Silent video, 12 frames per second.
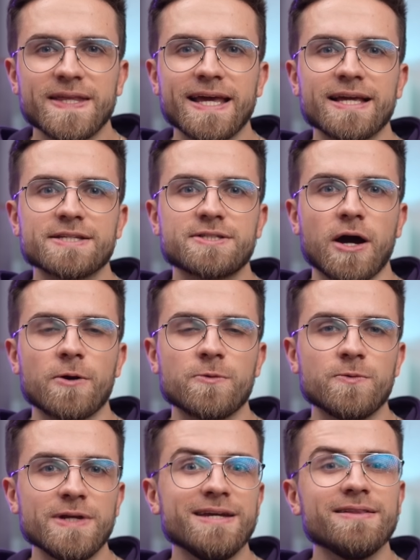things are
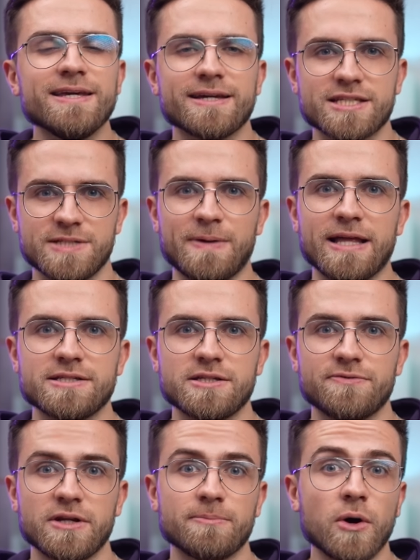really
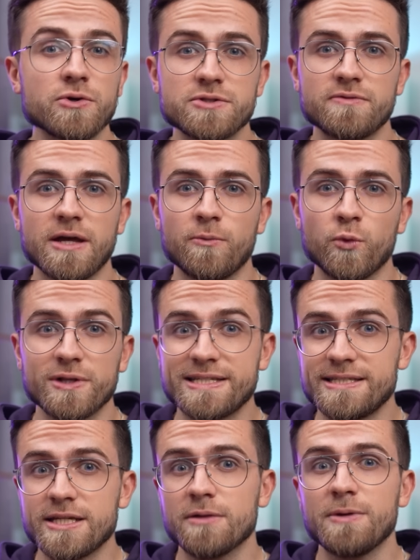expensive, and most of them will
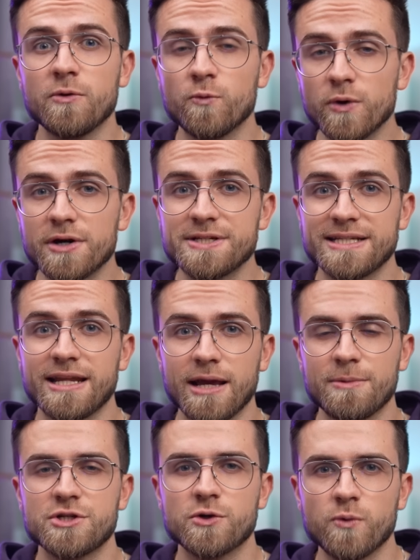still be worse in
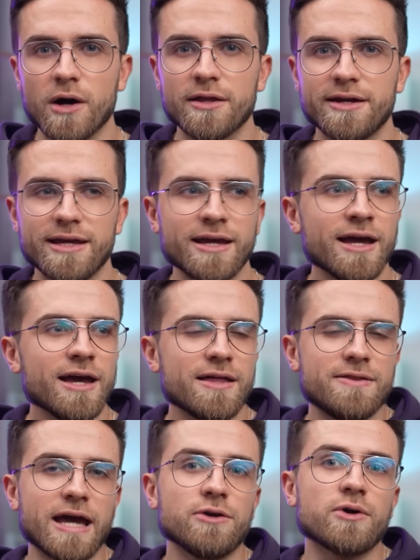image quality
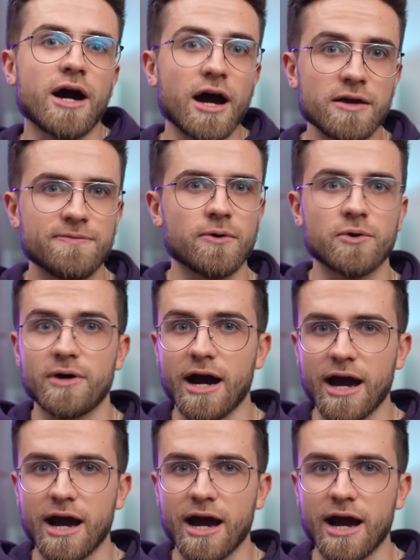than your iPhone or